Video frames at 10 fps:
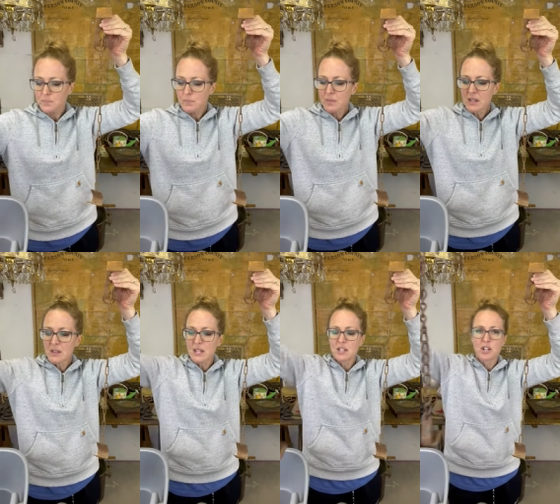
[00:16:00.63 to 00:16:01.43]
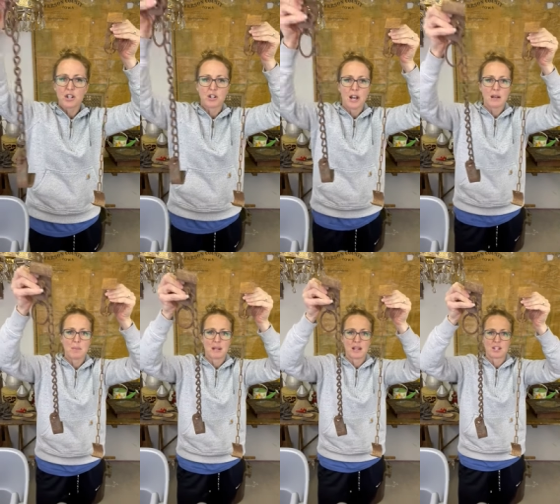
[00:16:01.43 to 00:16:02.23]
These are great
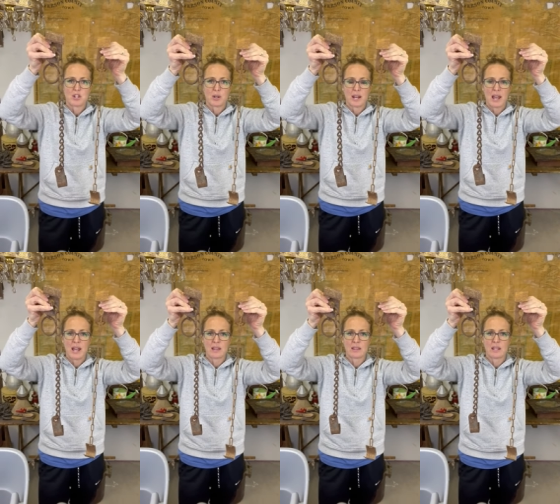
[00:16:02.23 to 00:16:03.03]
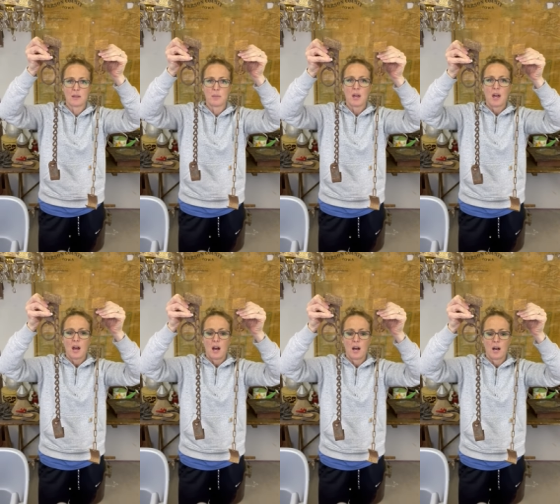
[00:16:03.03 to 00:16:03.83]
because you can hang them
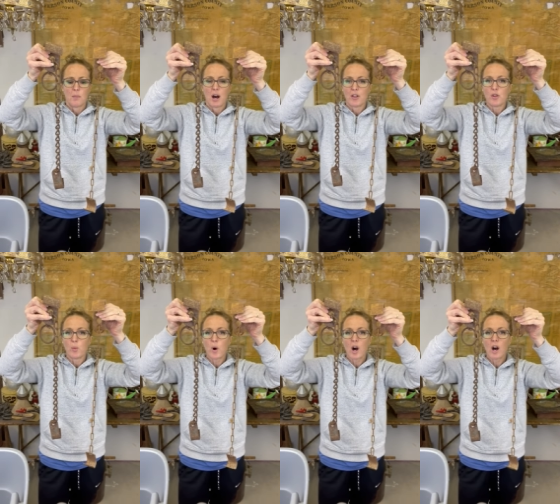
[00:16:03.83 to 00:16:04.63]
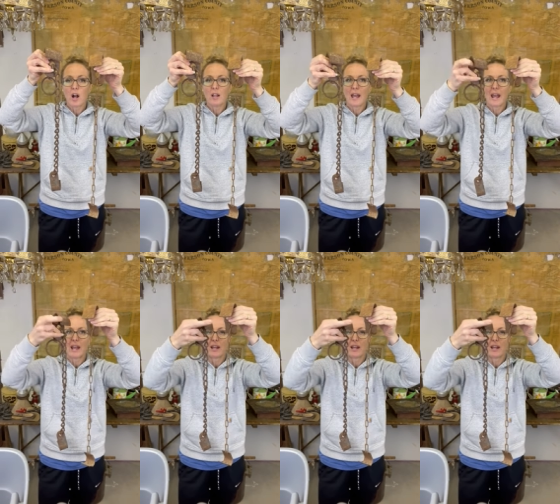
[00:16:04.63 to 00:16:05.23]
um, on the wall and